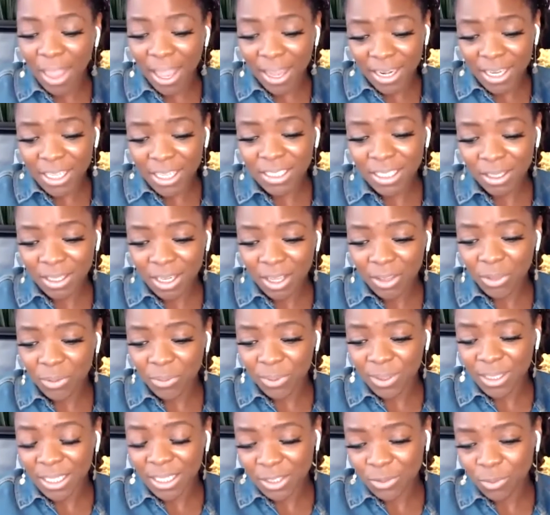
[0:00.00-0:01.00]
that is another
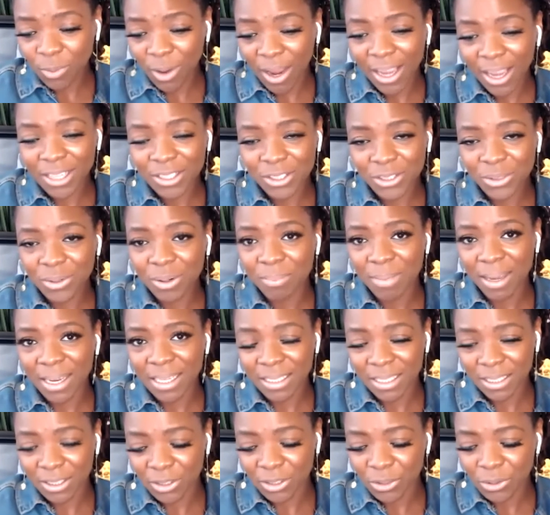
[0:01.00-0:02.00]
that's why I do
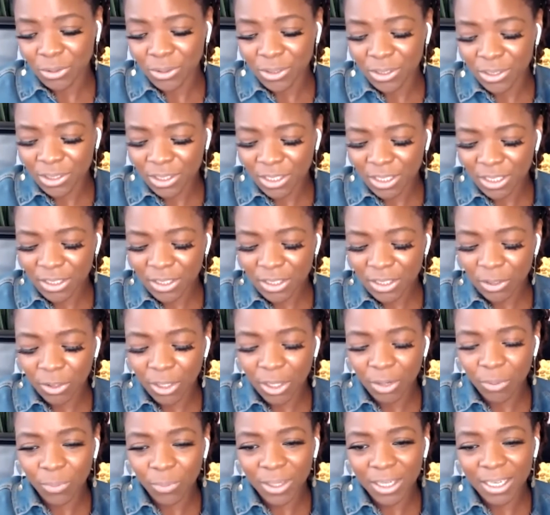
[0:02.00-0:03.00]
Amazing Doers, and so
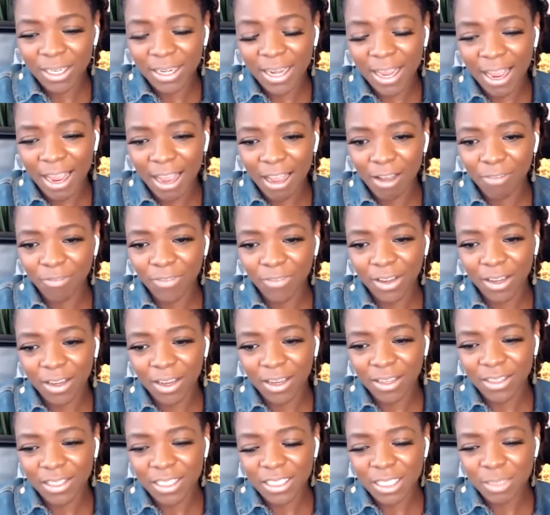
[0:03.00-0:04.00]
that we can have
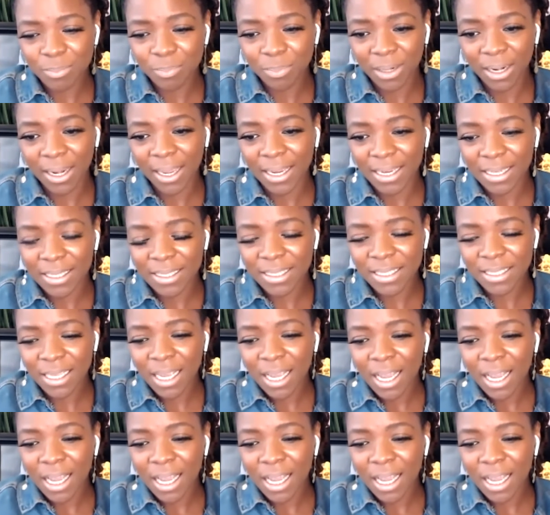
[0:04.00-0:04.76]
this place